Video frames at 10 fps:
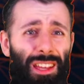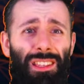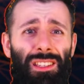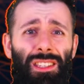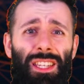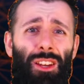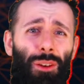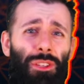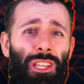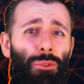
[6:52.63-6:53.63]
this is
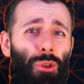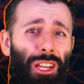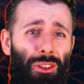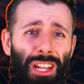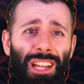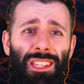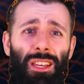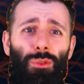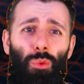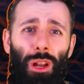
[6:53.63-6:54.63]
enough to give you a good idea
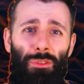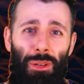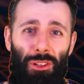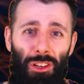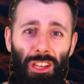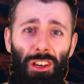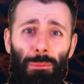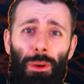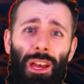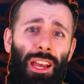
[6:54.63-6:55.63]
of what I've been cooking up,
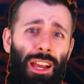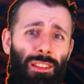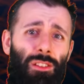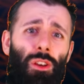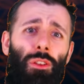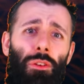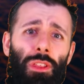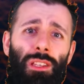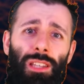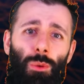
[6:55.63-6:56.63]
and there's other
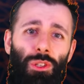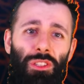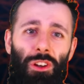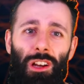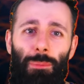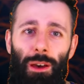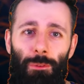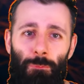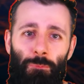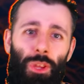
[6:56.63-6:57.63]
things I want to talk about.
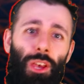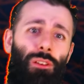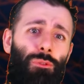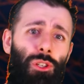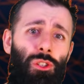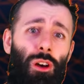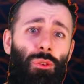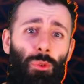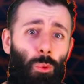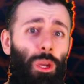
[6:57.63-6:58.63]
First off,
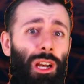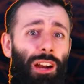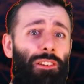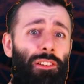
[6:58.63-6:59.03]
we hired an